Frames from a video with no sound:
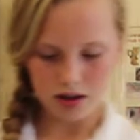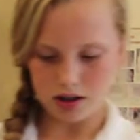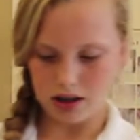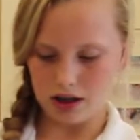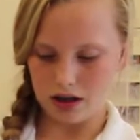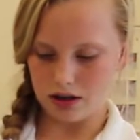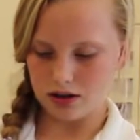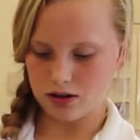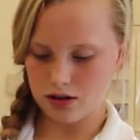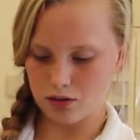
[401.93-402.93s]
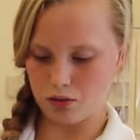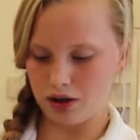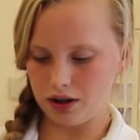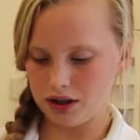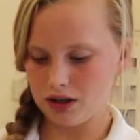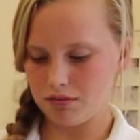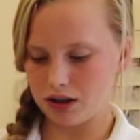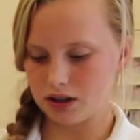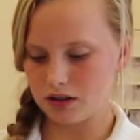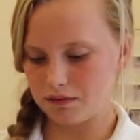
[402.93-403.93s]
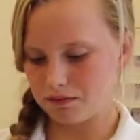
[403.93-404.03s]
and where the seam is.